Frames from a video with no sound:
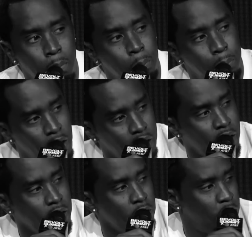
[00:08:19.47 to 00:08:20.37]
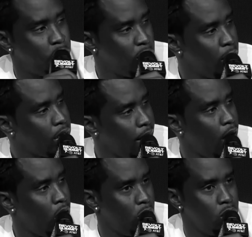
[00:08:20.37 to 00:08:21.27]
of all marketing, plus
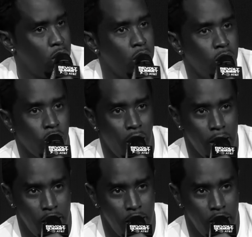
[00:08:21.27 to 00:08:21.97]
digital and physical